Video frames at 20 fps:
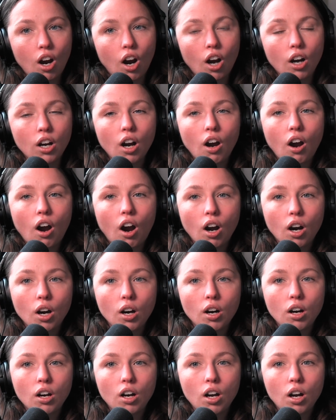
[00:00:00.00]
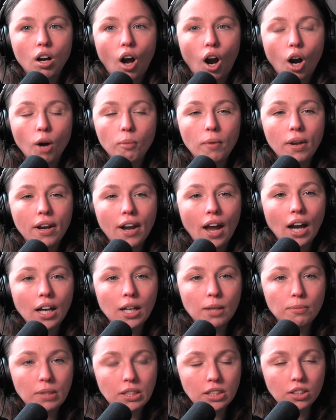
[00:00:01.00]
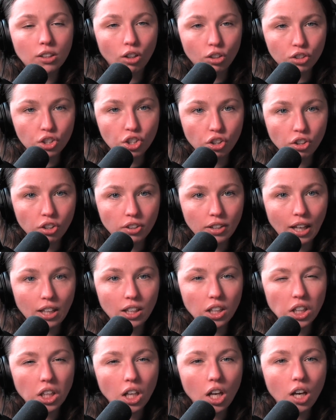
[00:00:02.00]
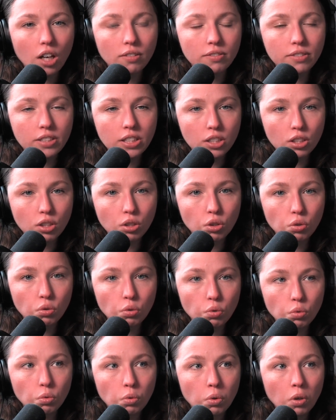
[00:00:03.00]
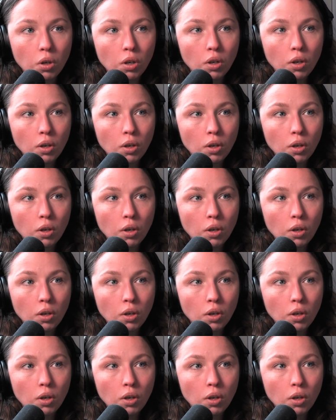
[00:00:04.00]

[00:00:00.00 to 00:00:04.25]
our our our monogamous culture that loves to